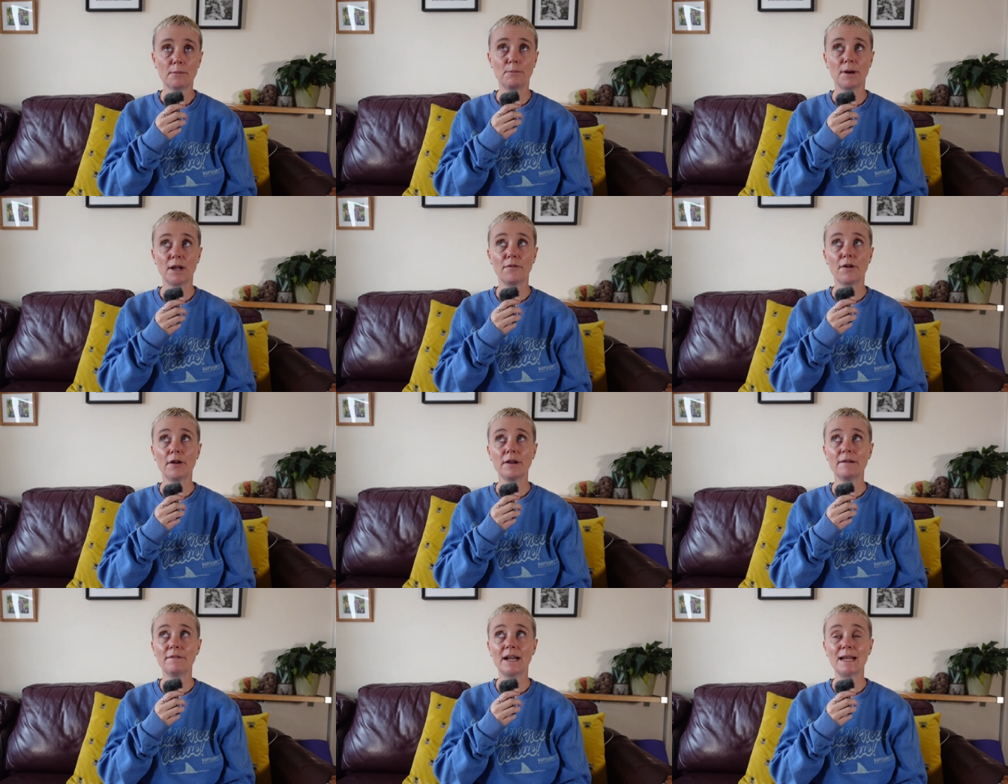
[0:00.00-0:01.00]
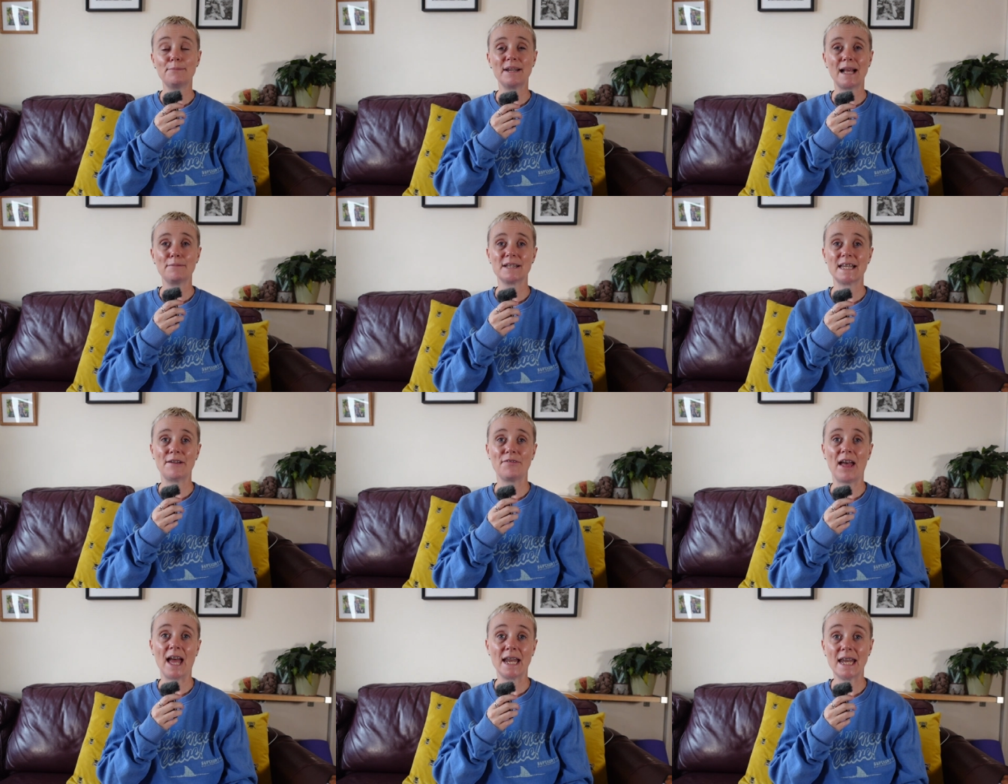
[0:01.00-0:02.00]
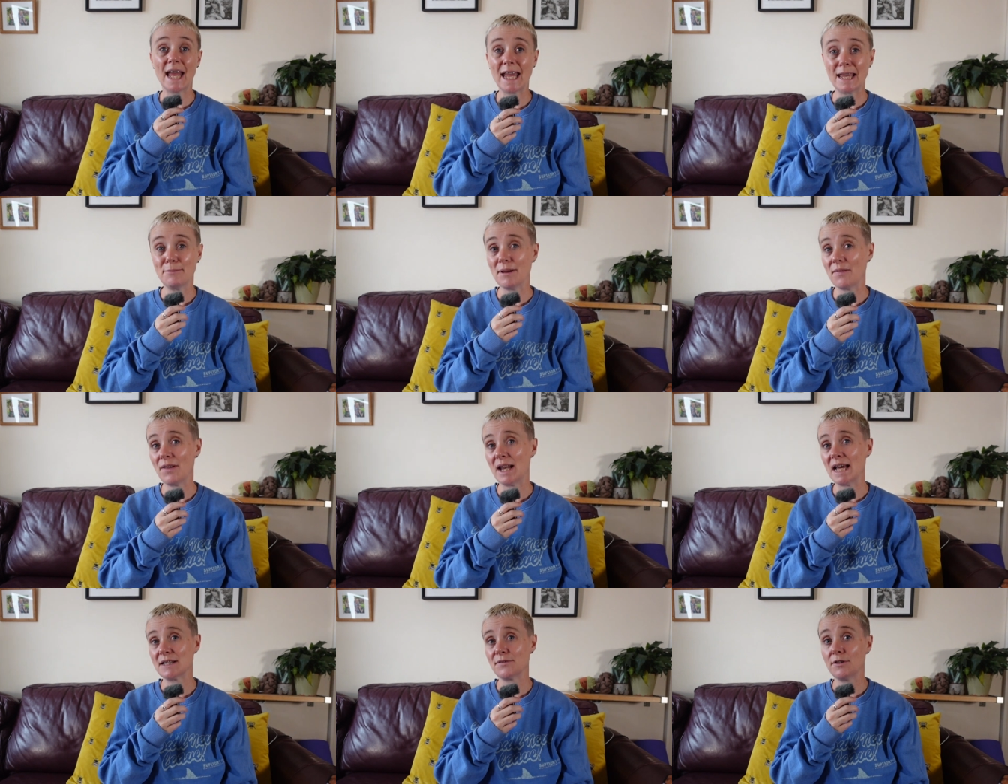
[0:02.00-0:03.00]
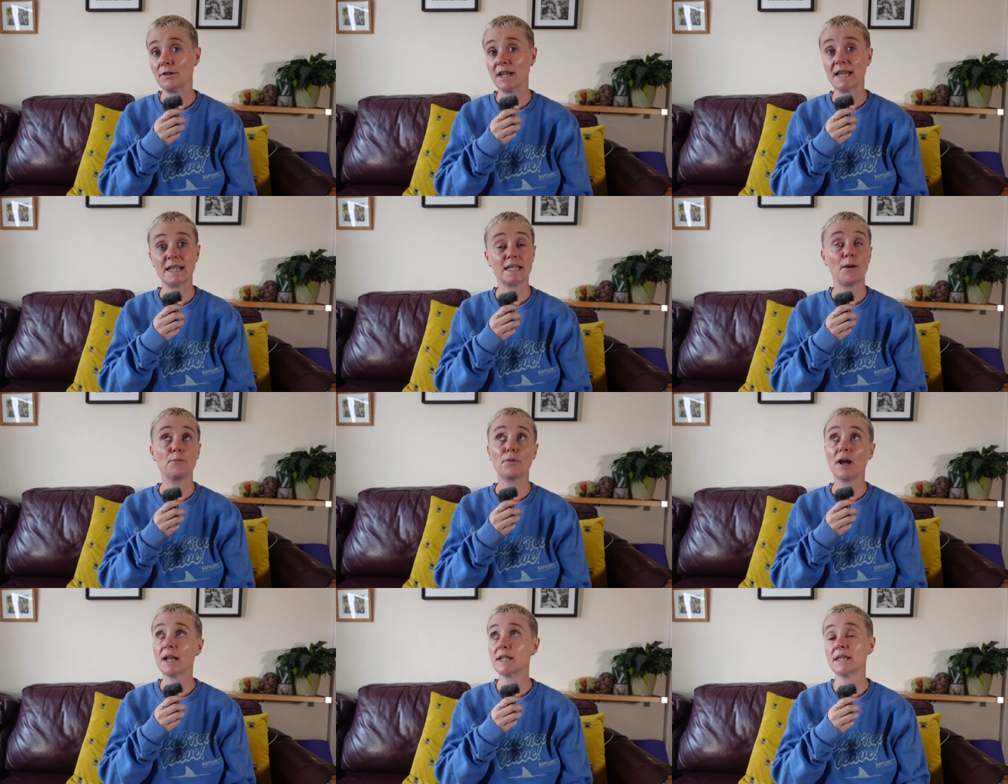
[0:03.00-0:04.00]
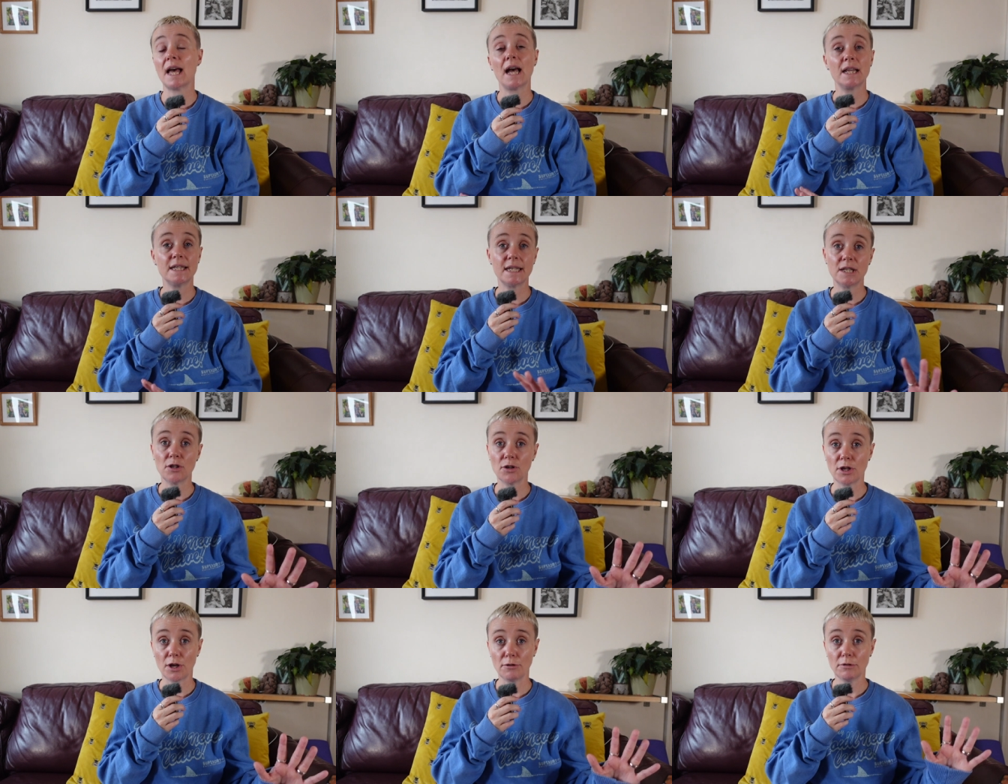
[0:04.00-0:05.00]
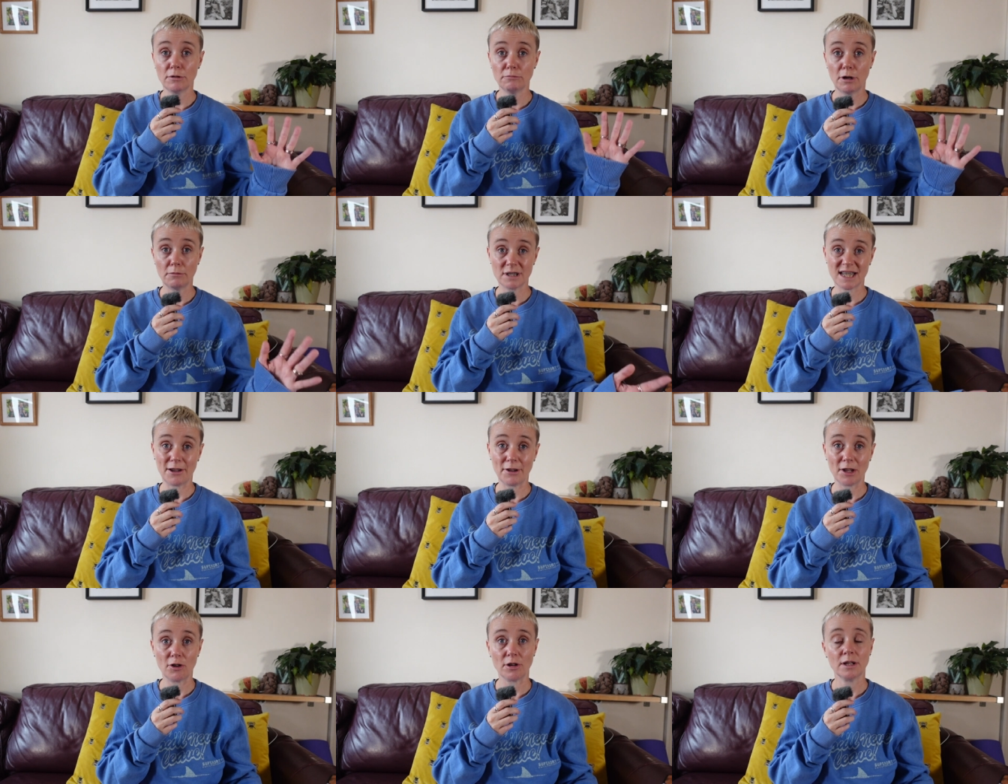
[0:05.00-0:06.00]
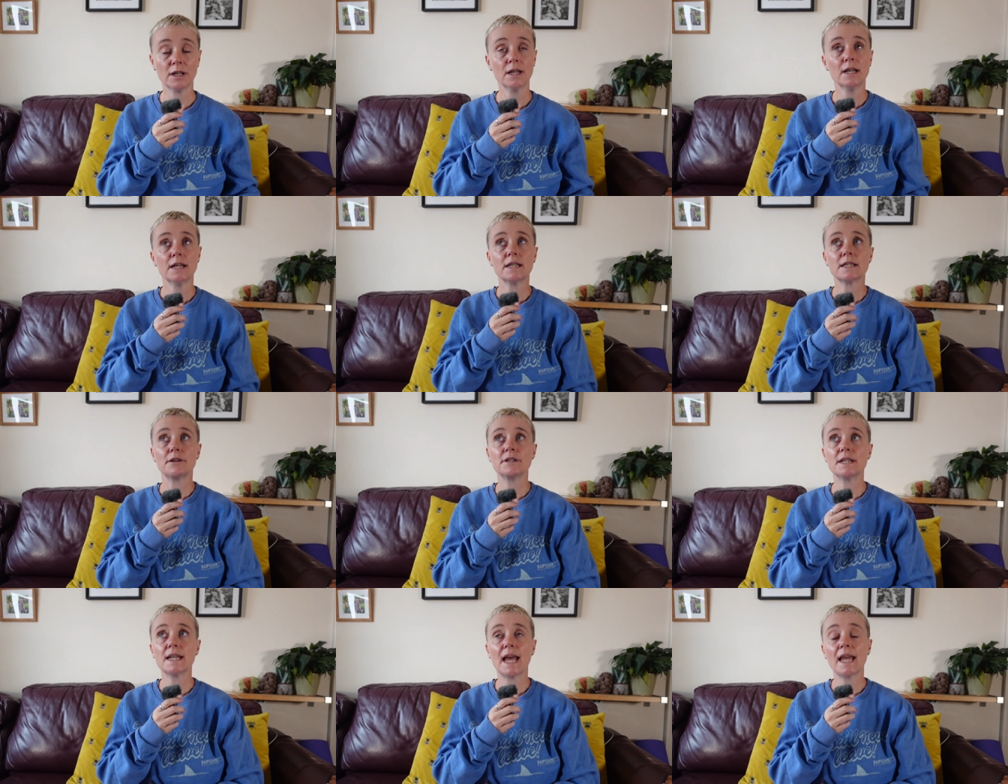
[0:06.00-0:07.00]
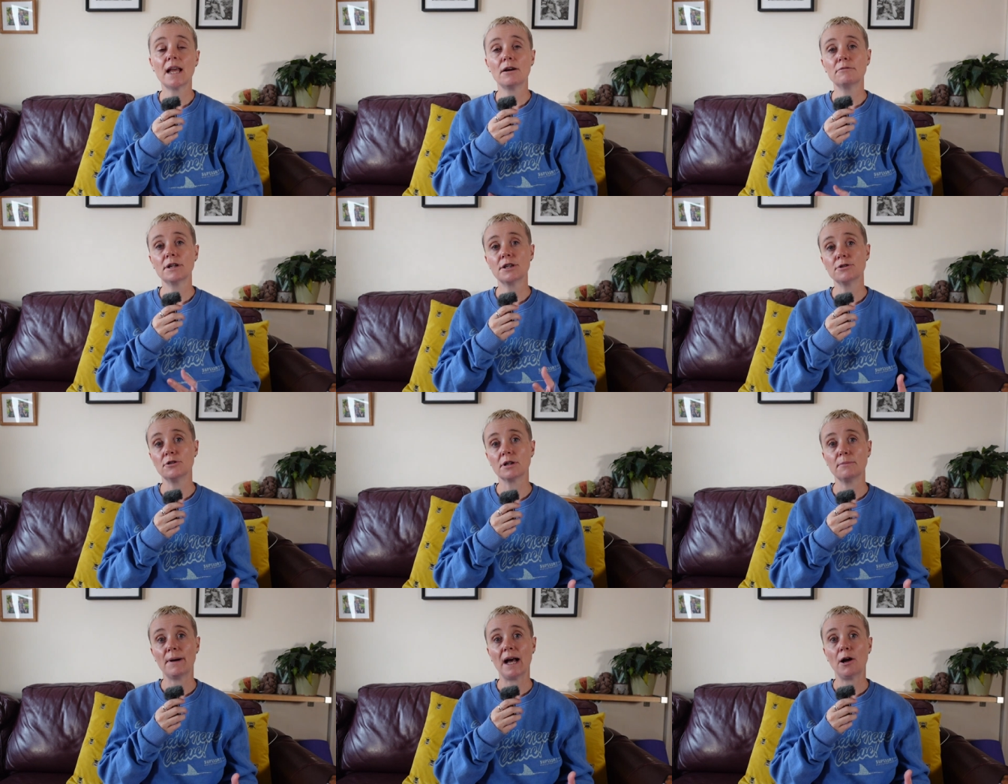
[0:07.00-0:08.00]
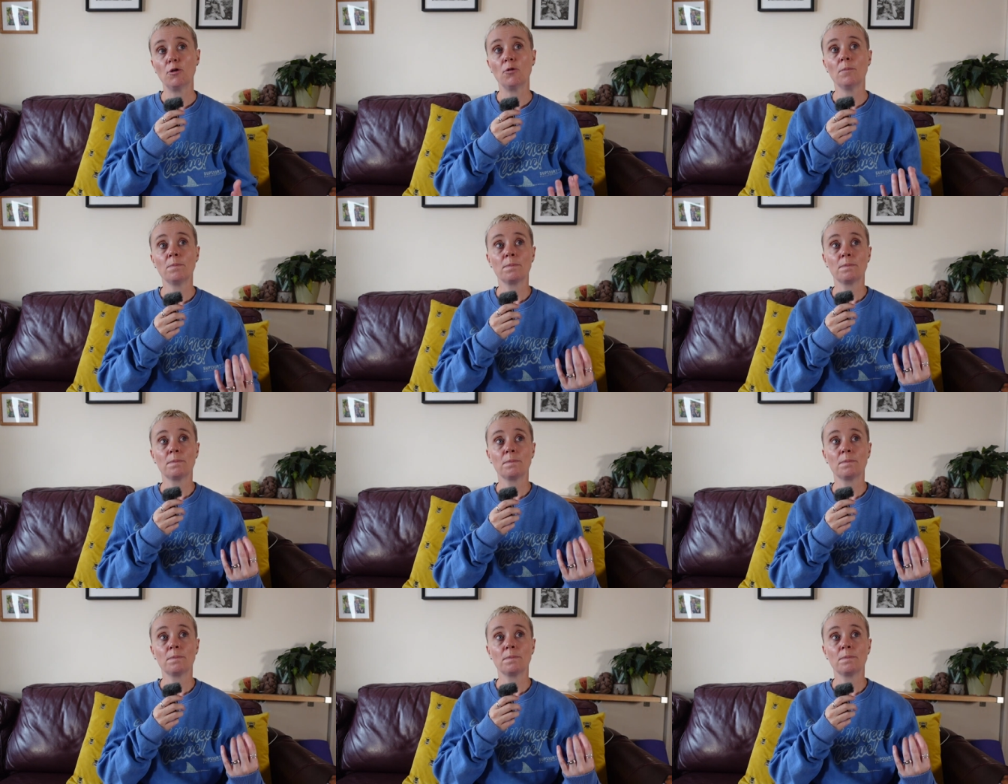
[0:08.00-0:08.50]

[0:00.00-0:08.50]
But I've only really been able to give that a name in the last few years, and prior to that, I did not know what was going on. So today, I want to talk about